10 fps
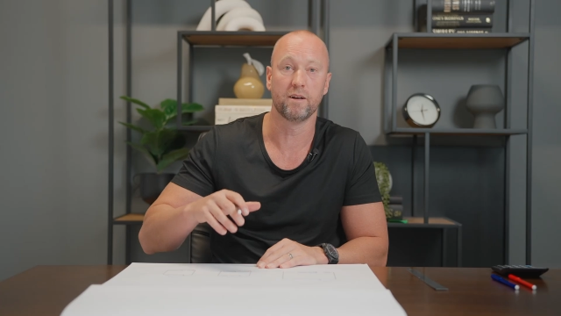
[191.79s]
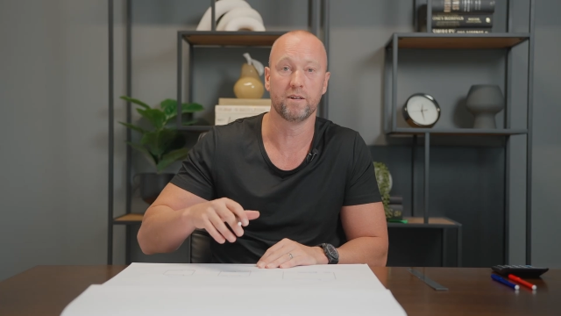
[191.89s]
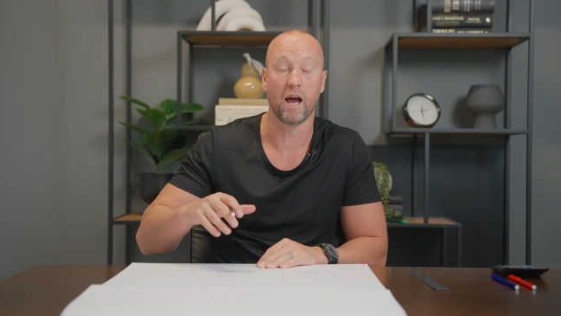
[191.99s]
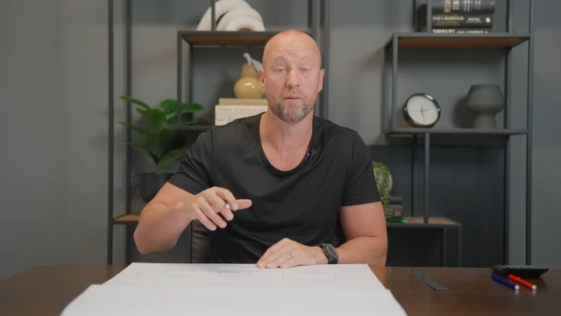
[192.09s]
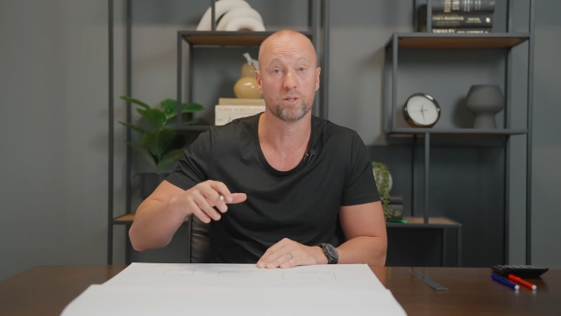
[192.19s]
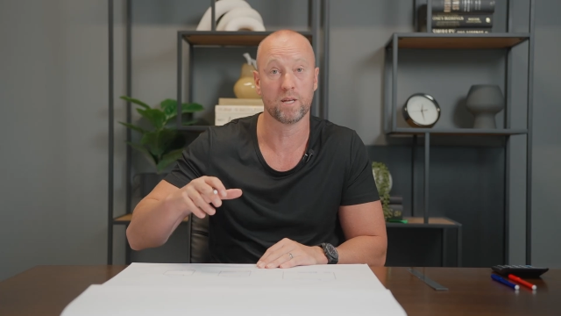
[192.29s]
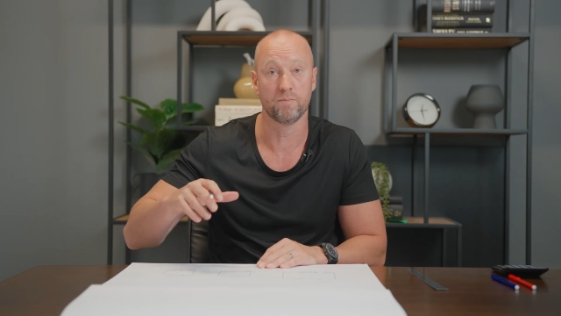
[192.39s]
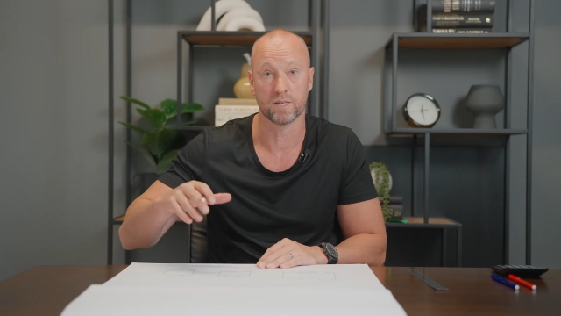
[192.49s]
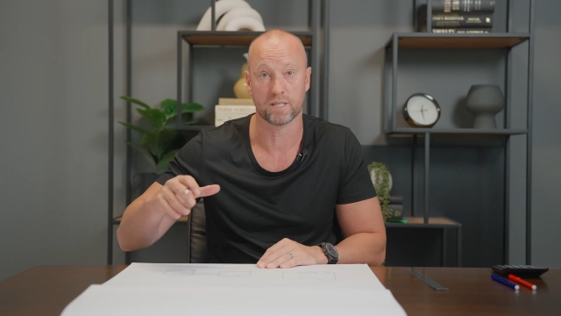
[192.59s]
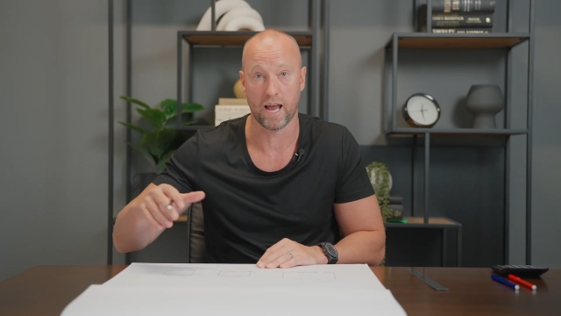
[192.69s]
enables him
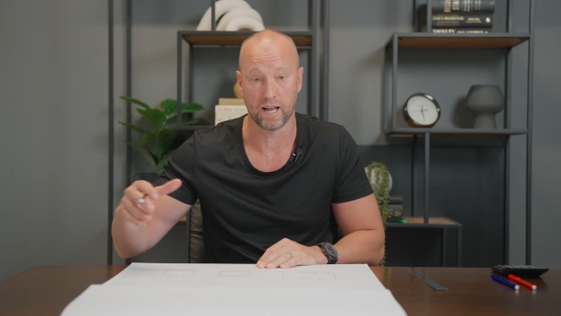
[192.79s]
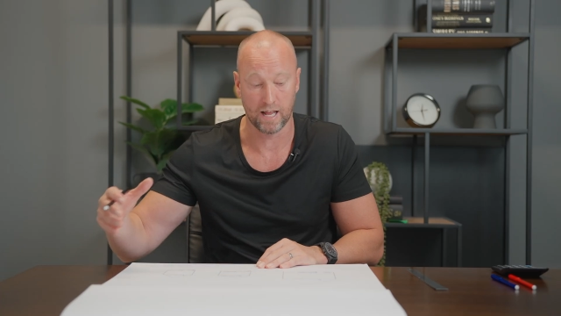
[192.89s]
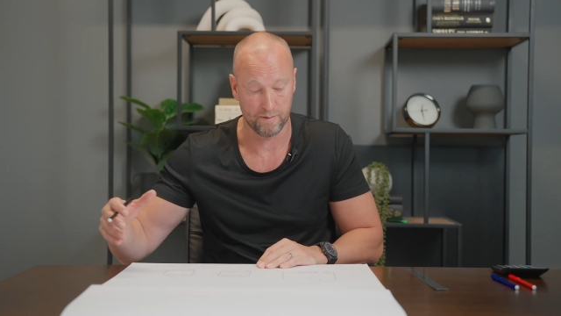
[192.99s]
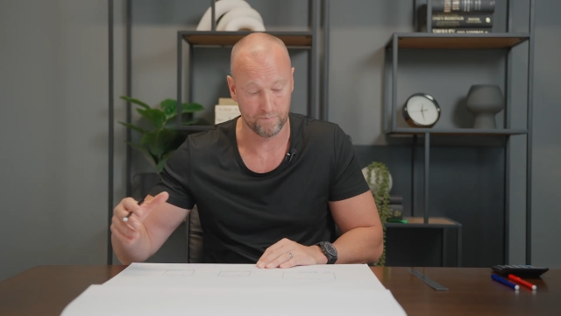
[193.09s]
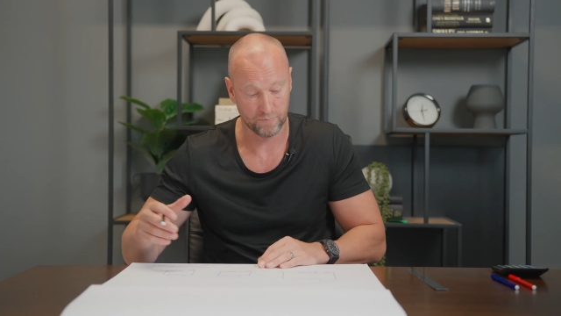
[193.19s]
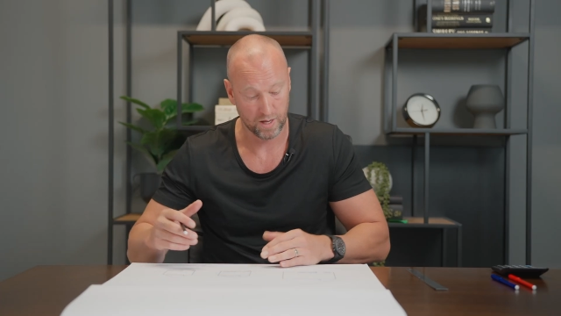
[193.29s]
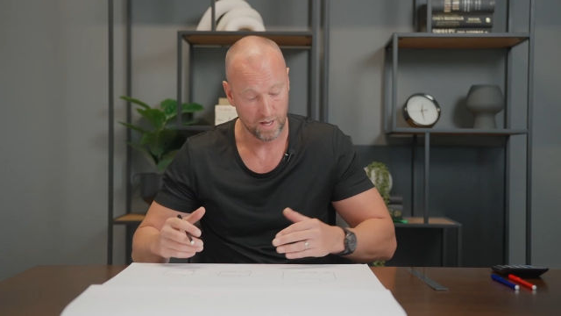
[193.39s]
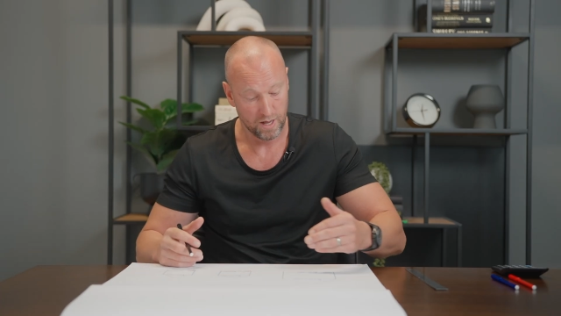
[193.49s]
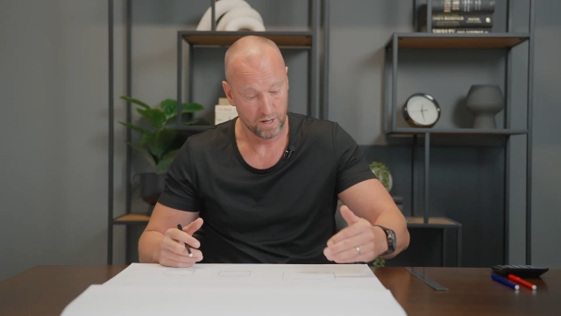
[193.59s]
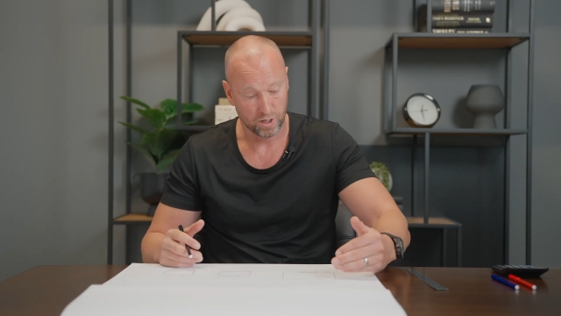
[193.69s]
to scale up.
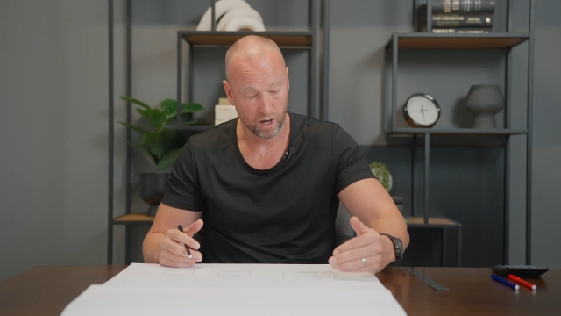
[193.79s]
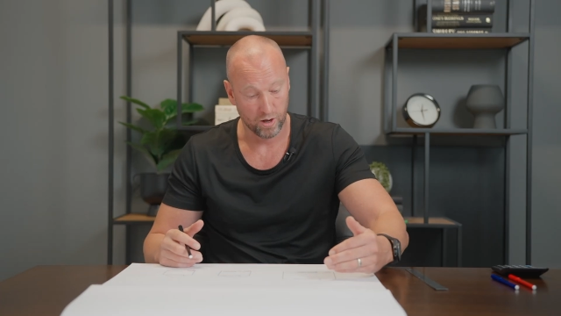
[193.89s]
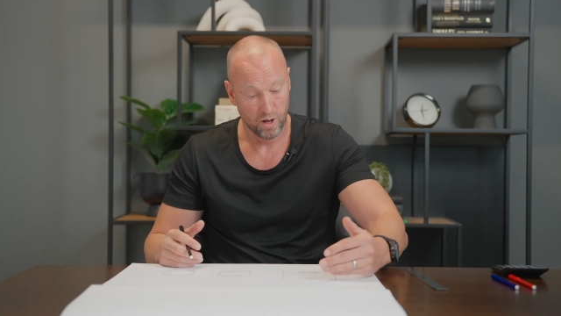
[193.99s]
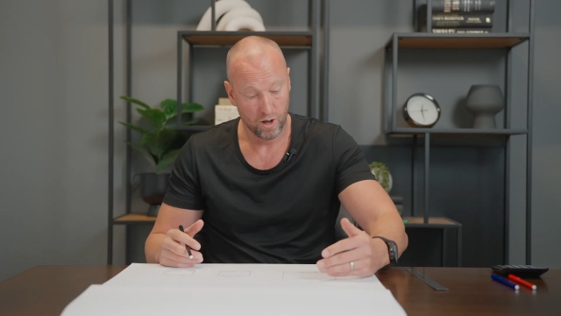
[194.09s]
So